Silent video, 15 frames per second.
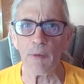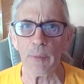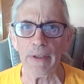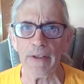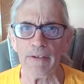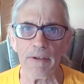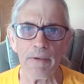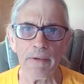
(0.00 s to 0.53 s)
that
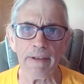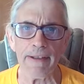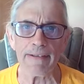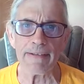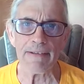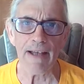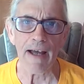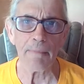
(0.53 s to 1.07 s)
we do
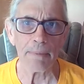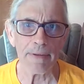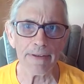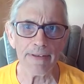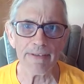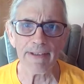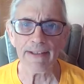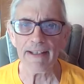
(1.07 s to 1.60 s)
that's not
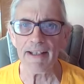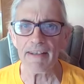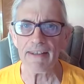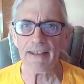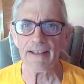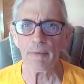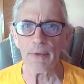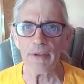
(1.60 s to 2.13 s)
pleasing,
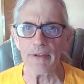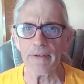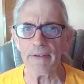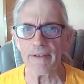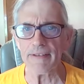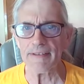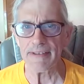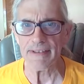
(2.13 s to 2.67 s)
anything that we do
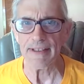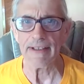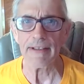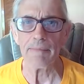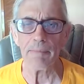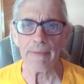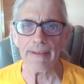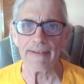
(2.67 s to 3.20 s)
that's
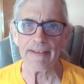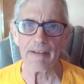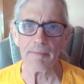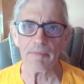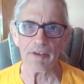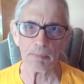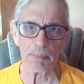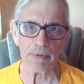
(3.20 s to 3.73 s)
sin, makes
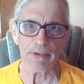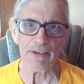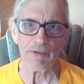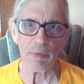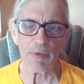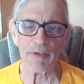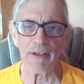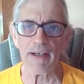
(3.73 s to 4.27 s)
him
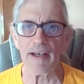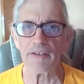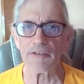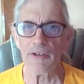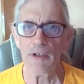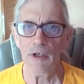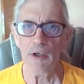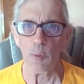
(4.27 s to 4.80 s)
displeased with
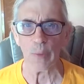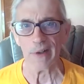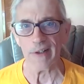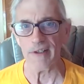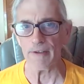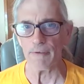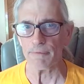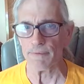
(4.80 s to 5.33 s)
us. We're
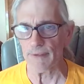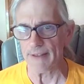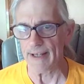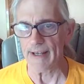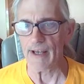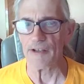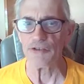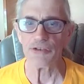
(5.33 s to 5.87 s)
in the
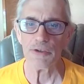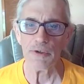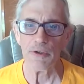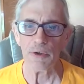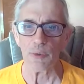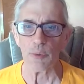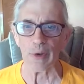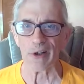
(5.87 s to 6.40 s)
flesh,
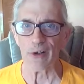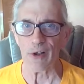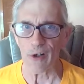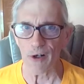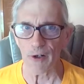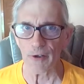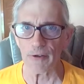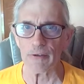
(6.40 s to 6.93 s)
we're
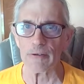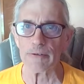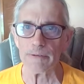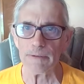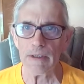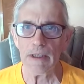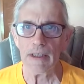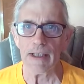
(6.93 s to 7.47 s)
carnal.